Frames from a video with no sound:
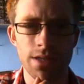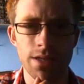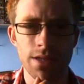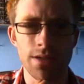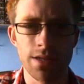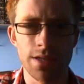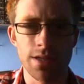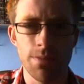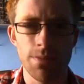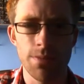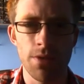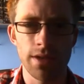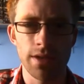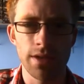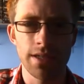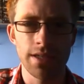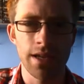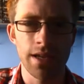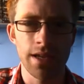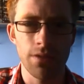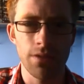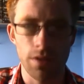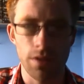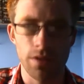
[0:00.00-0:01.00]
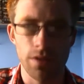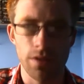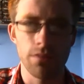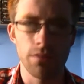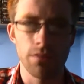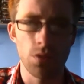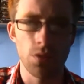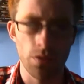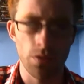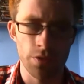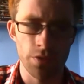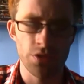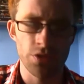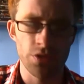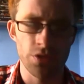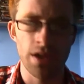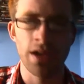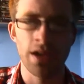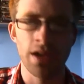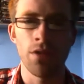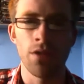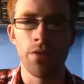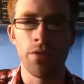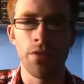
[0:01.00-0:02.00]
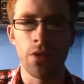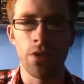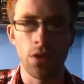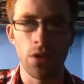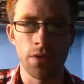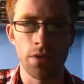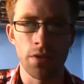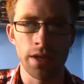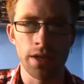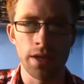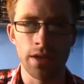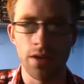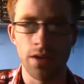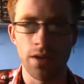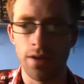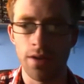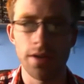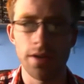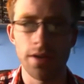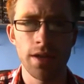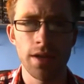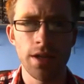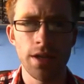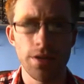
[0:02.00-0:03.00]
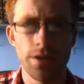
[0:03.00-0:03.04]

that the Spirit deck with the Northern Tracker and the Lorien Guide,